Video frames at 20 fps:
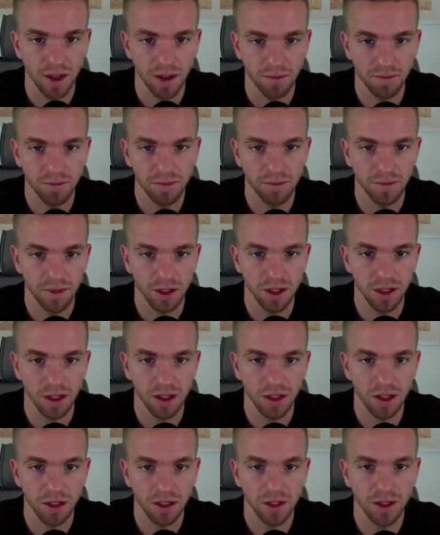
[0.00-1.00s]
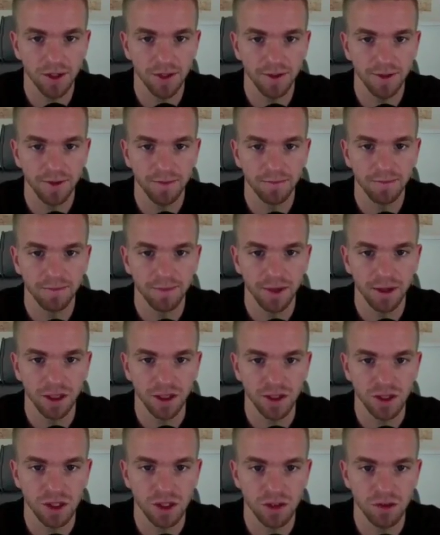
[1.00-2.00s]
them. Okay, let's